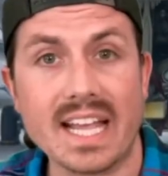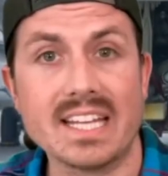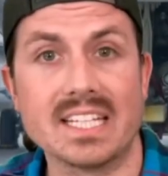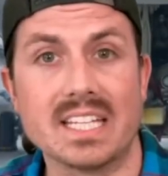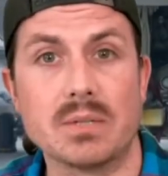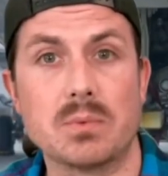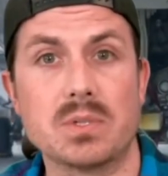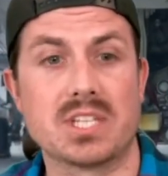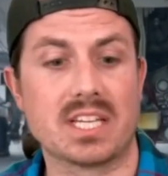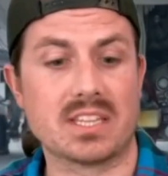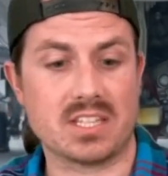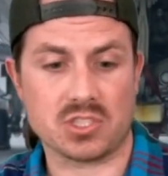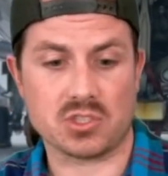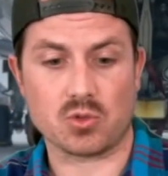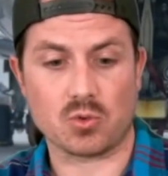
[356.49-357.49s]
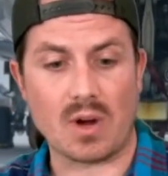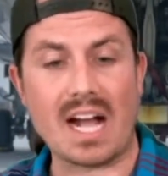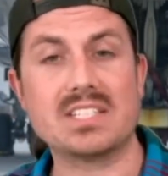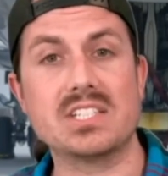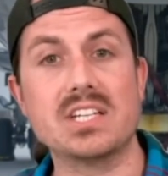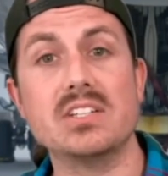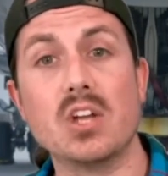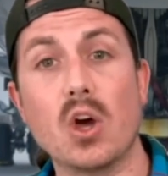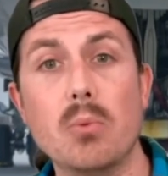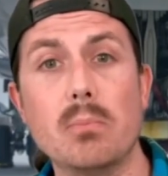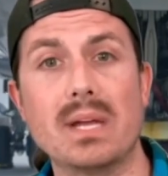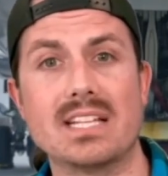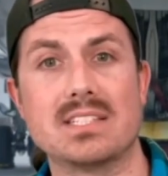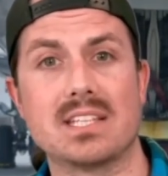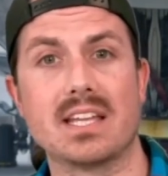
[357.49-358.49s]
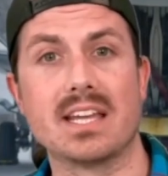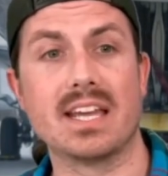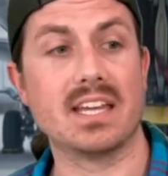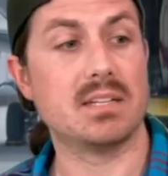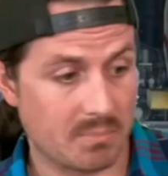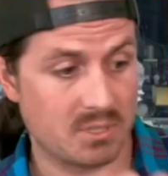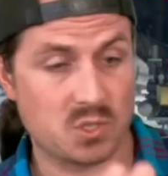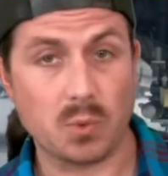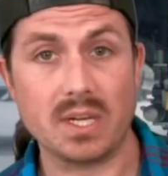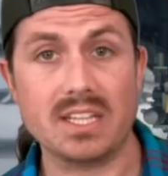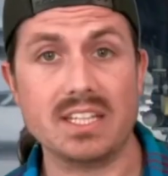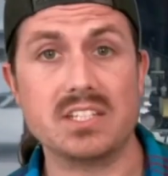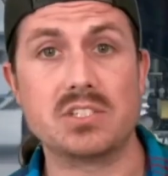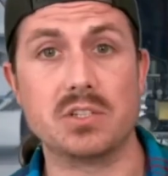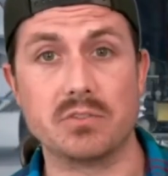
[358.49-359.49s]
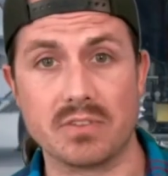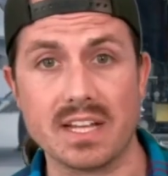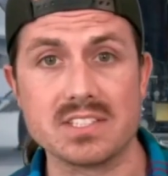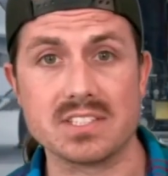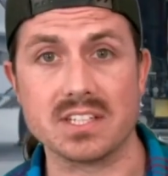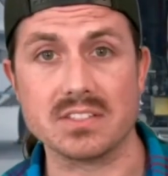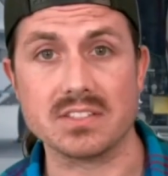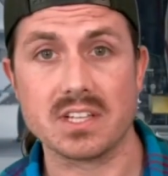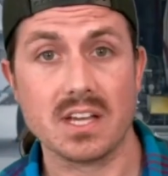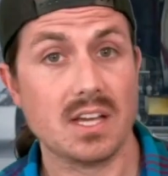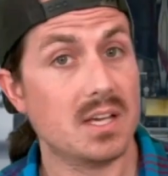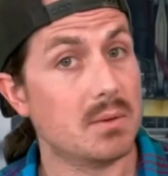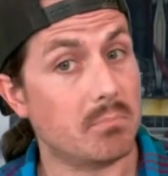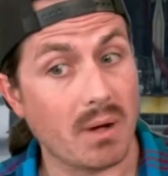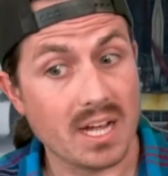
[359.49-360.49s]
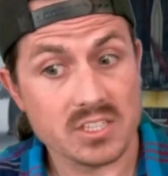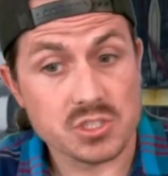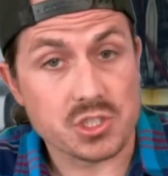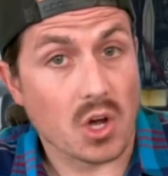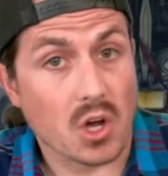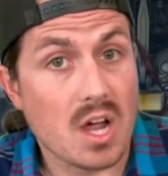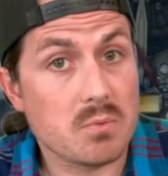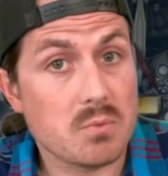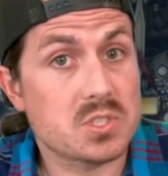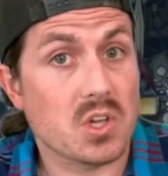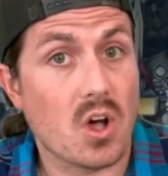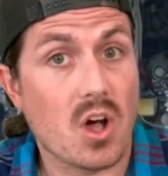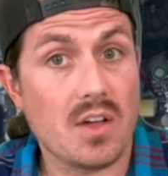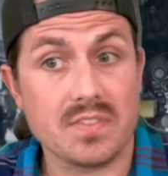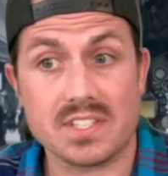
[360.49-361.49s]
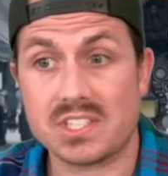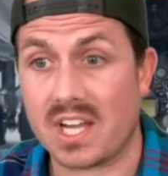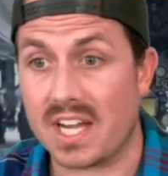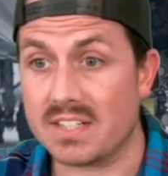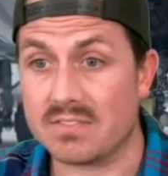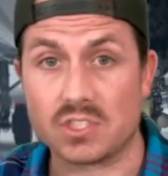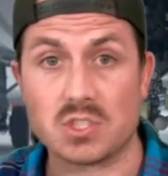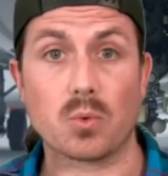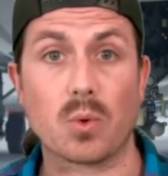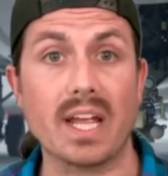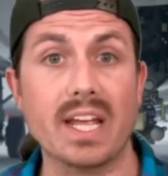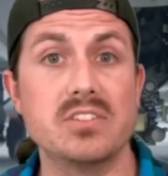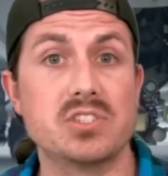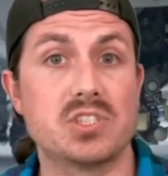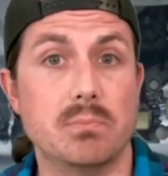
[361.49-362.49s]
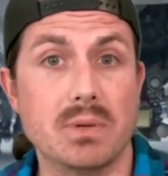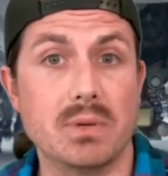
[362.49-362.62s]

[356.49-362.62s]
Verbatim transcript: landed was like this grassy no man's land between these two fences. But John was on this kind of deranged